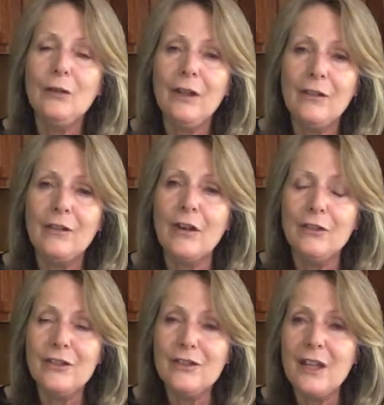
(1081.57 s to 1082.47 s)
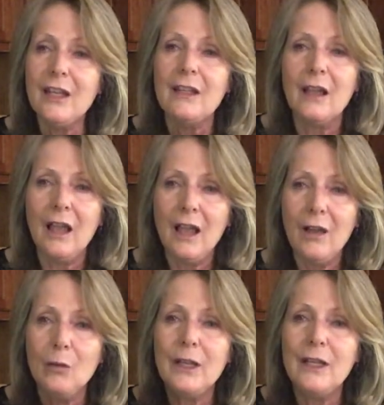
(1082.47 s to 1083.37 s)
can start to see
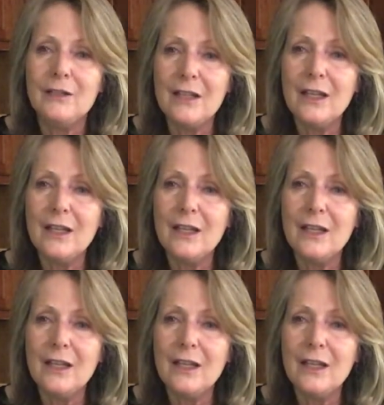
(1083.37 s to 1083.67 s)
how easy